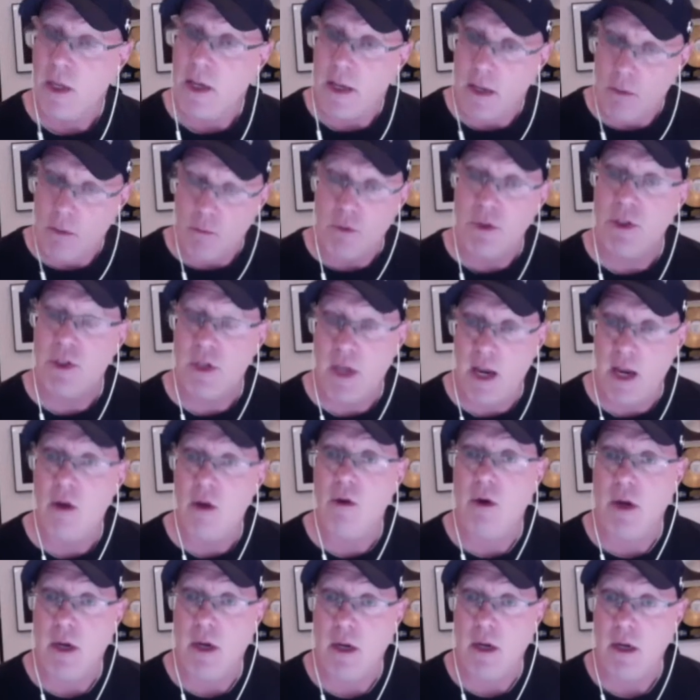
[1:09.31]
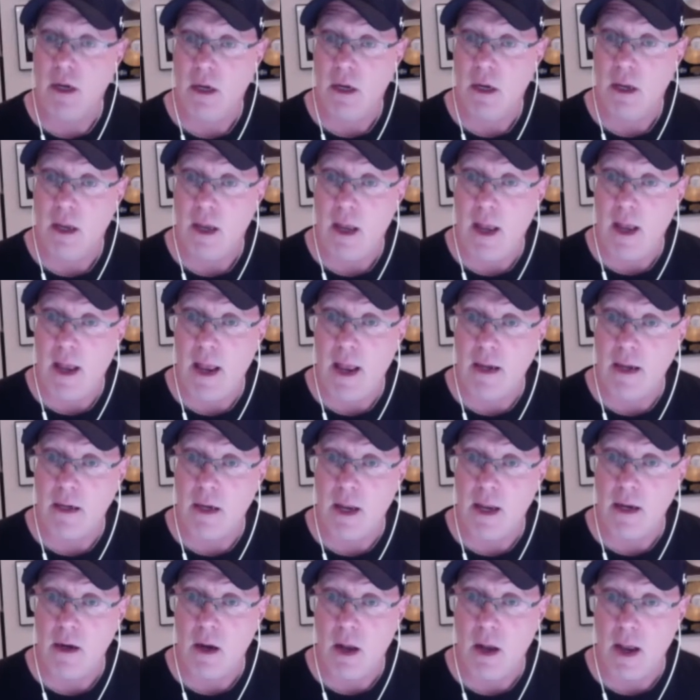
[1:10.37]
It was scary and
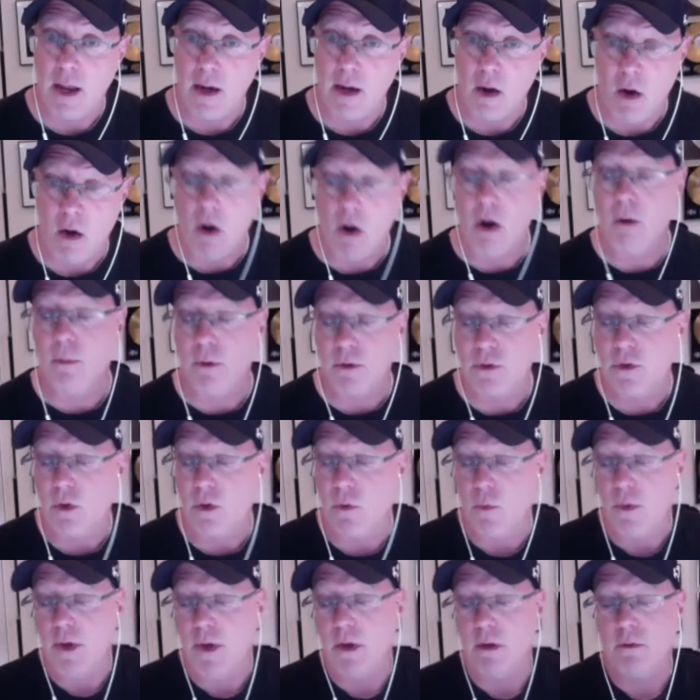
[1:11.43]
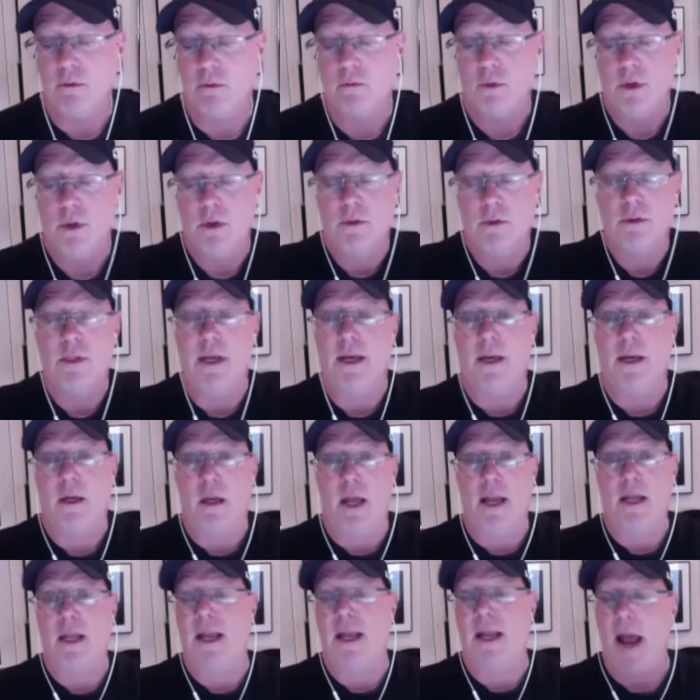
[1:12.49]
horrible. So we don't take it lightly.